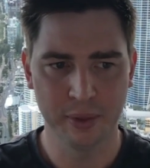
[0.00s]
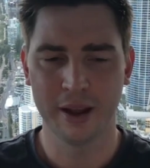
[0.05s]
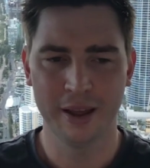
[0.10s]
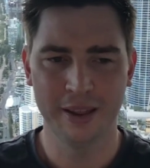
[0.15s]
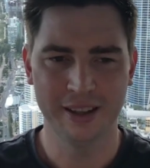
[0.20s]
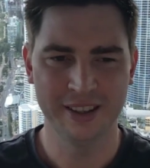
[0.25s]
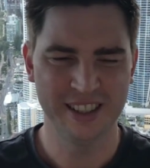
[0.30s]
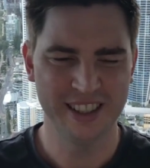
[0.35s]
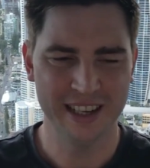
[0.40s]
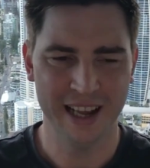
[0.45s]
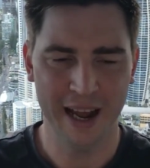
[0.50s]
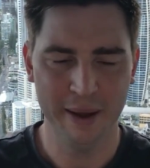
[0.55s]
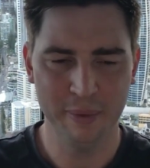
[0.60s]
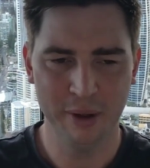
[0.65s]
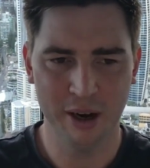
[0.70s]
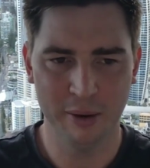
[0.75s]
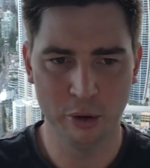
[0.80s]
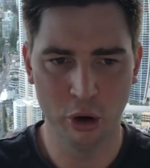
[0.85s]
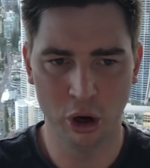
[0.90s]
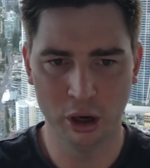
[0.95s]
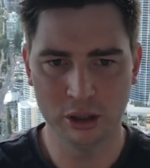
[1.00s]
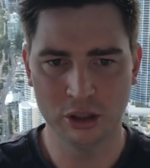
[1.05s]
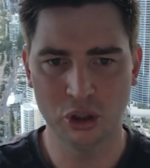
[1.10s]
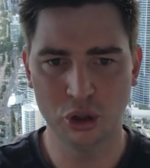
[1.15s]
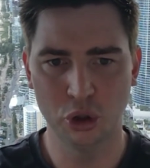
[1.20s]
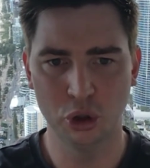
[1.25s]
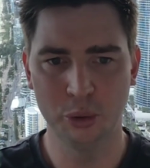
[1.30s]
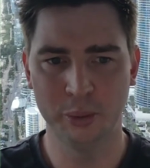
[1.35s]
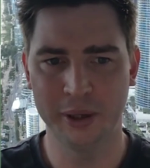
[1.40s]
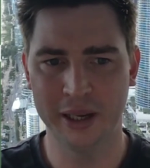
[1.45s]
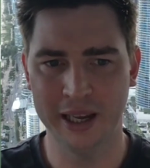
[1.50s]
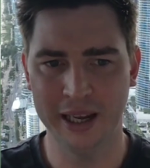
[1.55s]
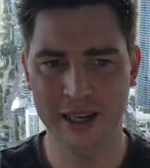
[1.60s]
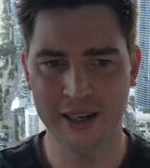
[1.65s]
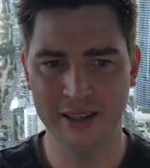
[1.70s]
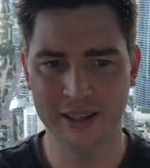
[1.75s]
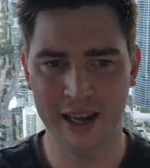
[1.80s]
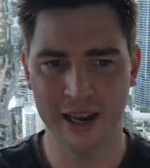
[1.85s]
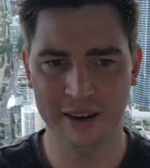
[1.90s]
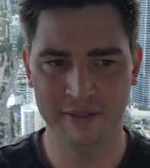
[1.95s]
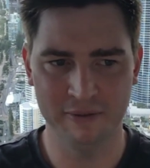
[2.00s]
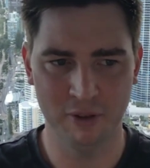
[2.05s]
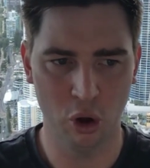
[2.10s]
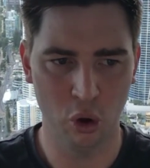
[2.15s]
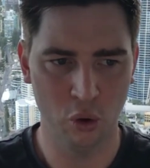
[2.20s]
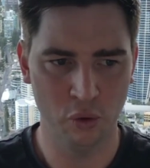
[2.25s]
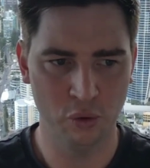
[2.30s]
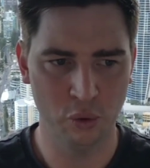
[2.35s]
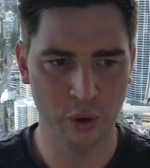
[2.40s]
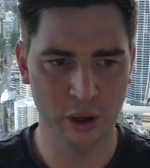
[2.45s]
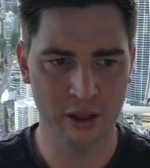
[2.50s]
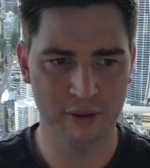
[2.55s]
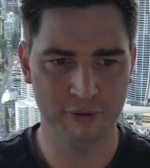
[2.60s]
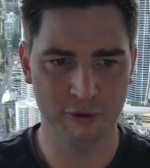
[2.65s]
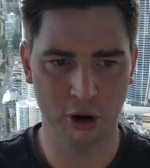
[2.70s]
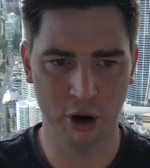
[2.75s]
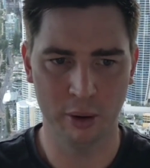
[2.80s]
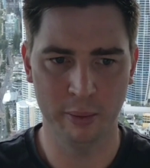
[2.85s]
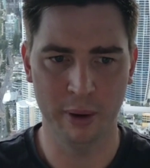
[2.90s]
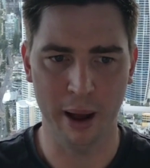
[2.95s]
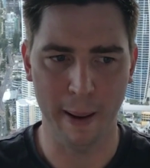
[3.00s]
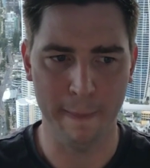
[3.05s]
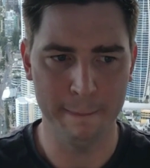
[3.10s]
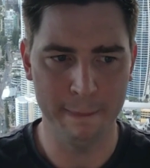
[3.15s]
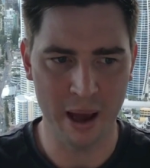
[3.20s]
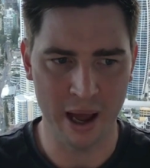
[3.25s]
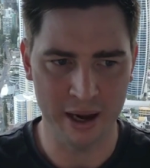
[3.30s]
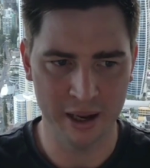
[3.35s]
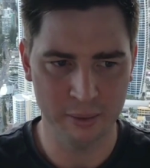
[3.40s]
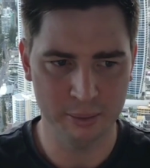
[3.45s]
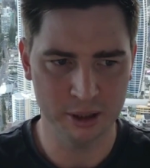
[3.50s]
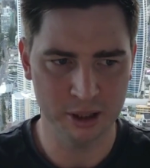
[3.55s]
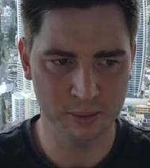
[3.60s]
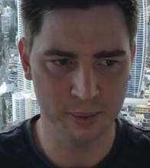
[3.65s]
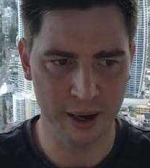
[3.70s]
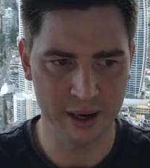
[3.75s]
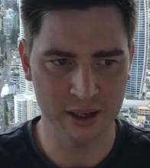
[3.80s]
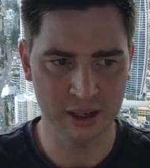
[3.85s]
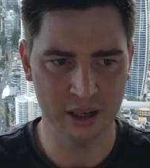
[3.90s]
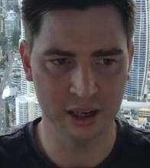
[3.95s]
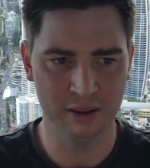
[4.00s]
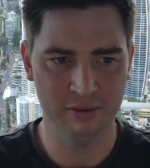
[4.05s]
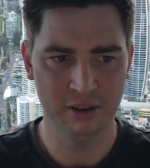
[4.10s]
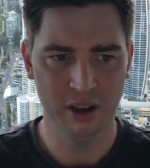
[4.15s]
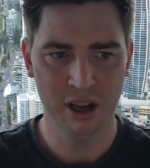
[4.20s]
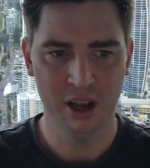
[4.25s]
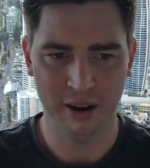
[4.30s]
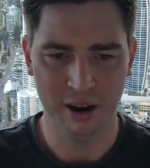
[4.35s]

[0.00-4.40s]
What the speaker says: This is a game that I'm not super keen to get involved with from a betting perspective.